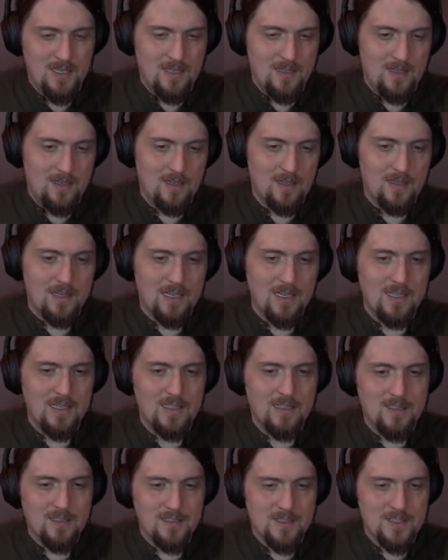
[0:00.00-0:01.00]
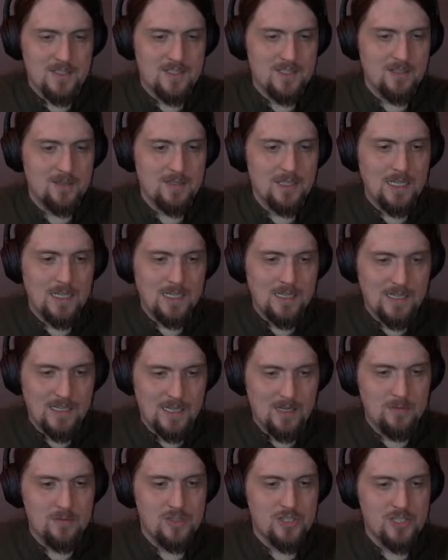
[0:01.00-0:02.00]
He had laid it on a silken
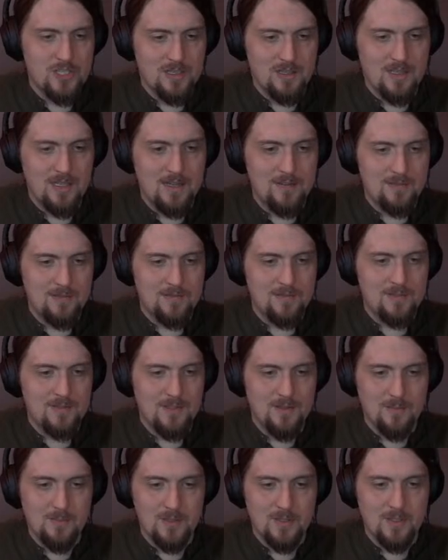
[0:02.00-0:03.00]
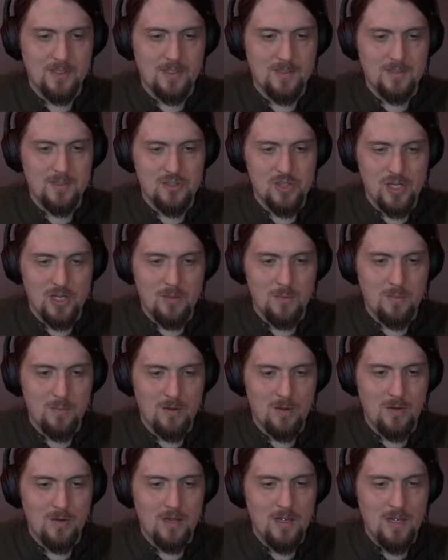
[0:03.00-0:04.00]
couch and left in the mullion
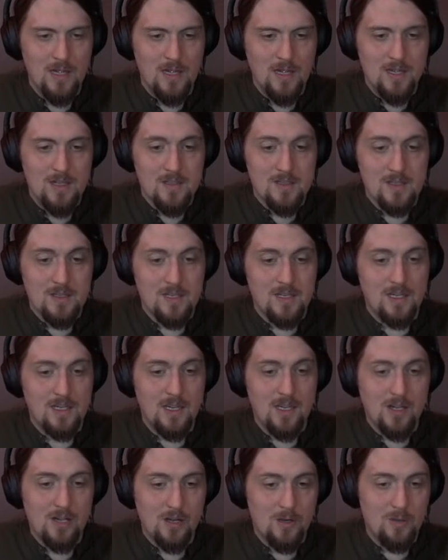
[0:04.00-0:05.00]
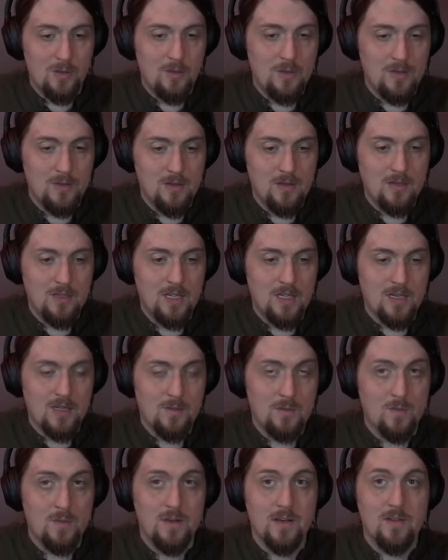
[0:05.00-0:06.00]
chamber so that he could go and look at
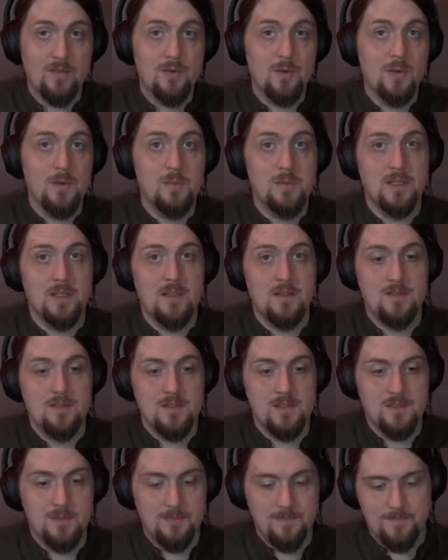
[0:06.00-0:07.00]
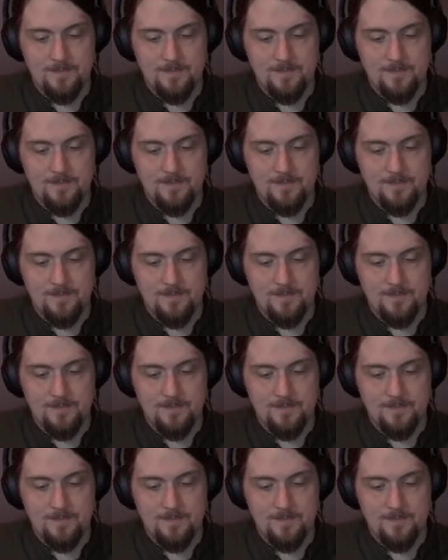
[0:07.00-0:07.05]
it whenever he pleased.